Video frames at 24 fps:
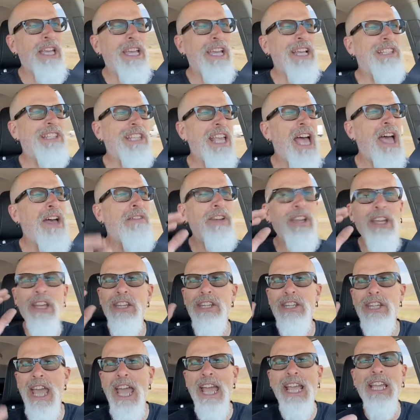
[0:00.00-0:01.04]
It's having a
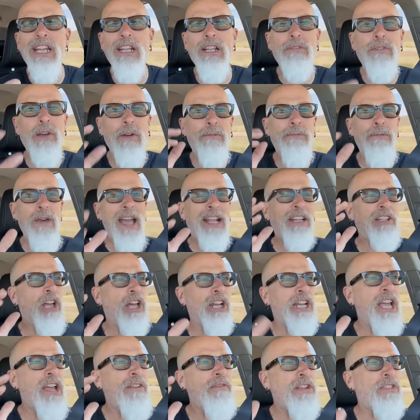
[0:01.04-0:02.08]
negative effect
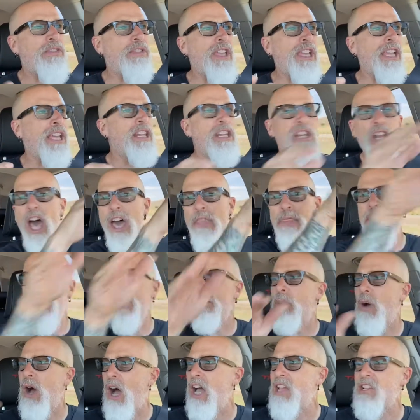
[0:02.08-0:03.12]
on everything, and
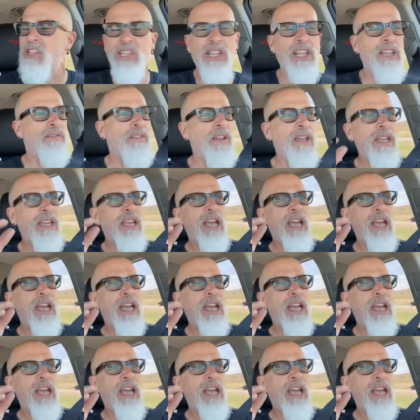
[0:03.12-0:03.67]
nothing positive